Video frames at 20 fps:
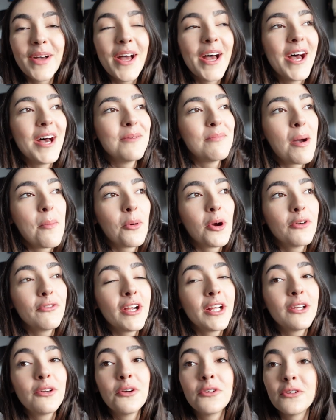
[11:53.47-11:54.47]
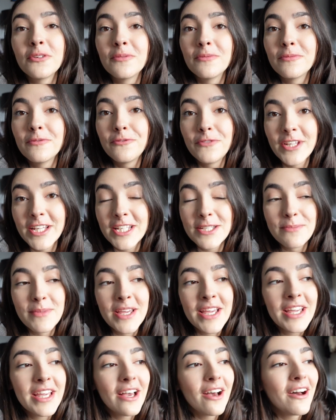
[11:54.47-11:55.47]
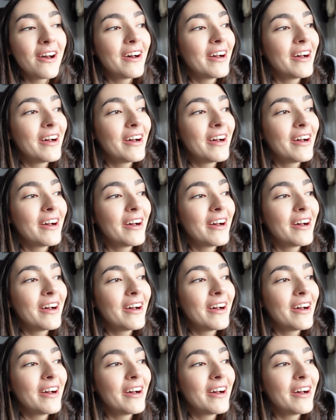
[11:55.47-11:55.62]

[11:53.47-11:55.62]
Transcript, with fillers: Uh, my boyfriend couldn't fix me.